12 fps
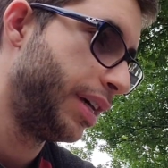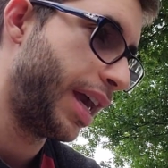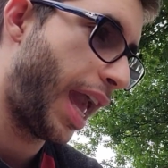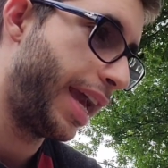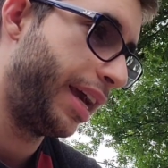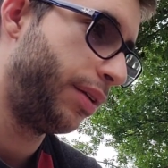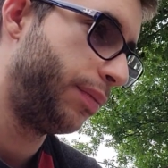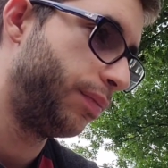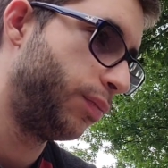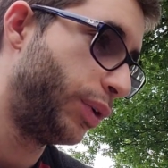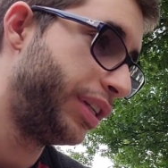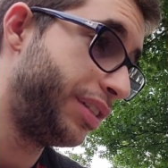And
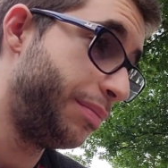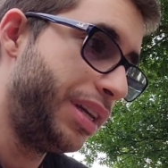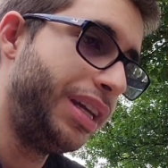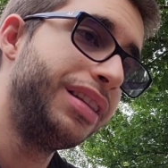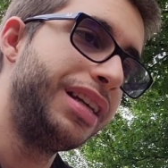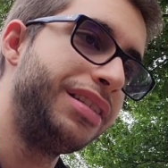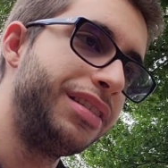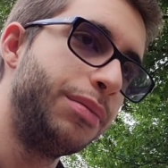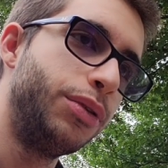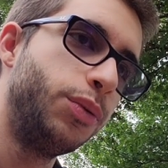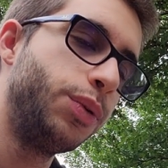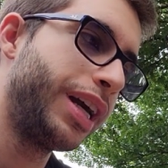what does it mean that it's a
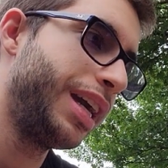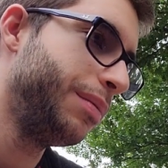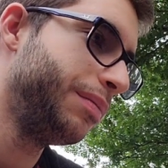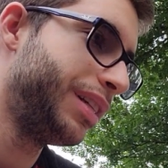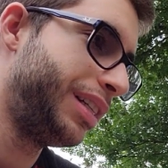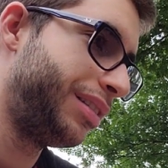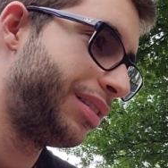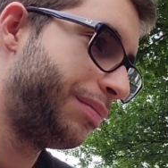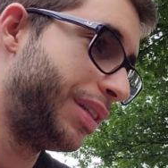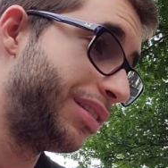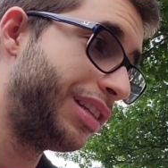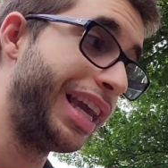mobile game? That
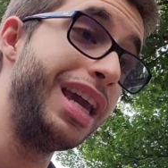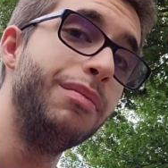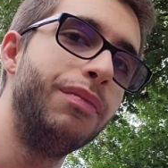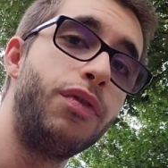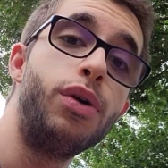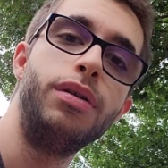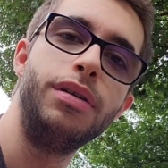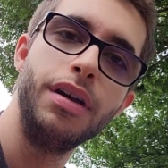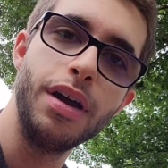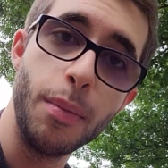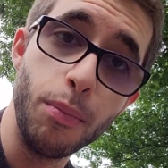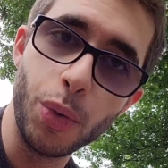it's a game for
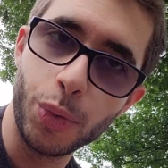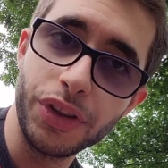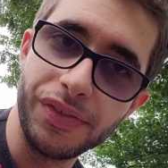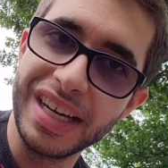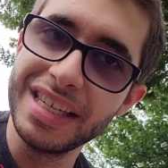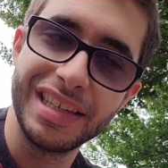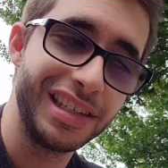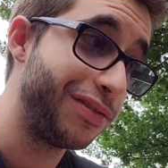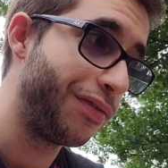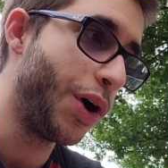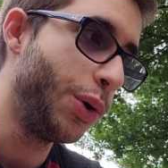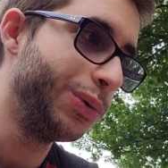mobile devices,
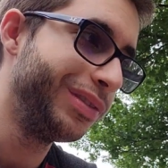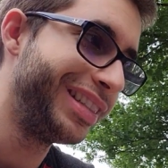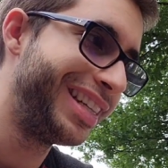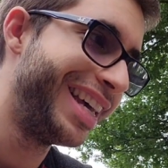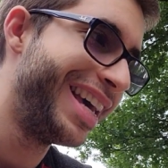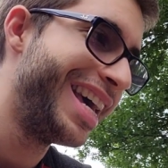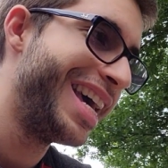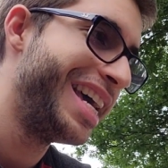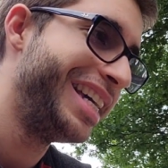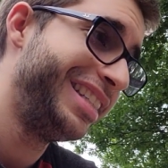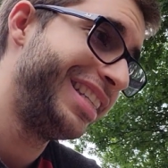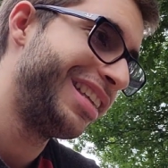phones?
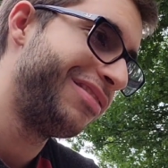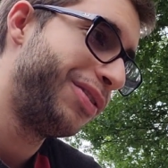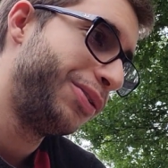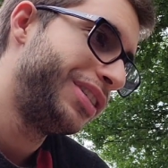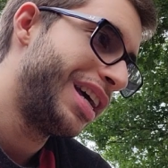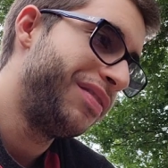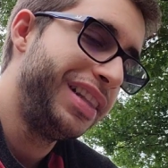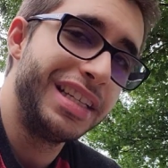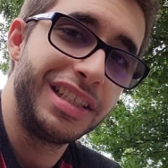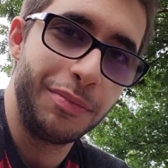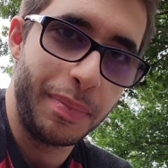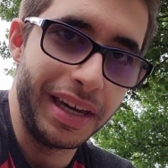Is that phones have
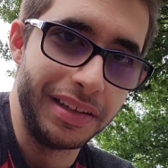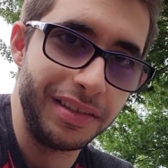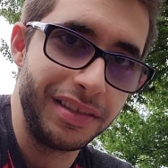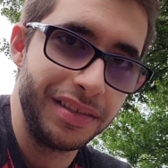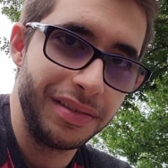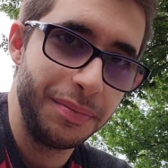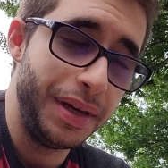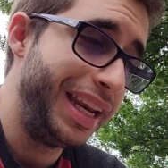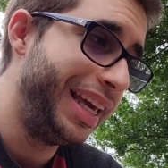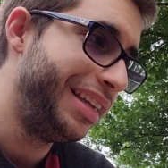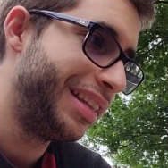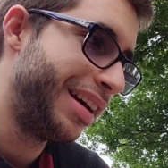less space,
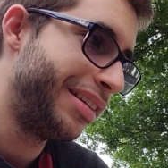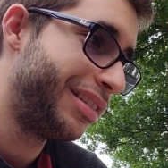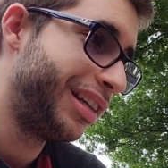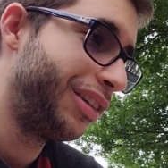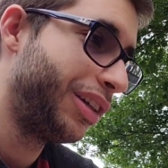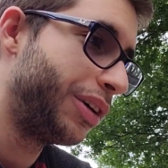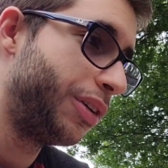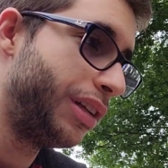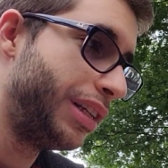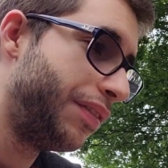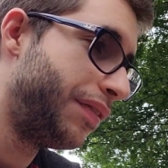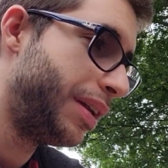meaning that cyclical
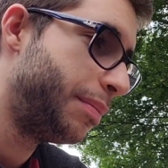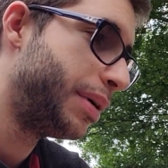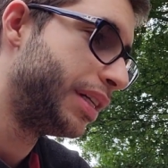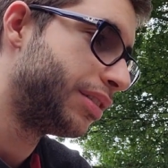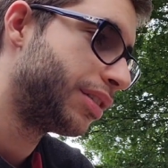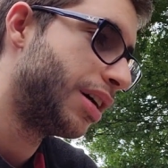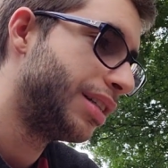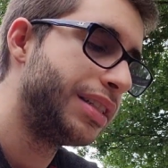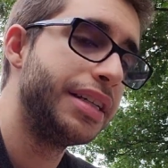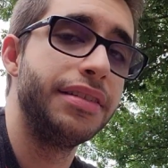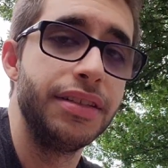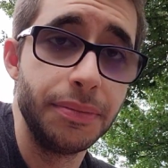and event-based
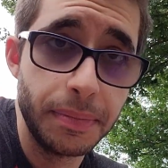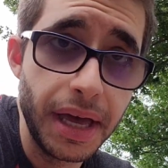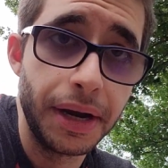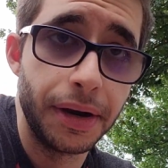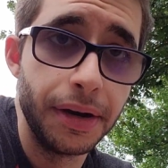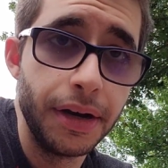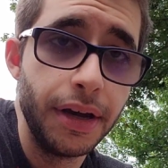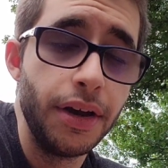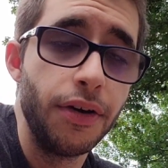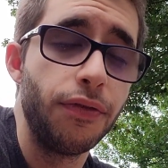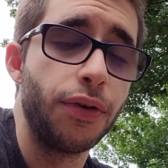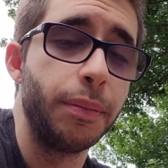content is better for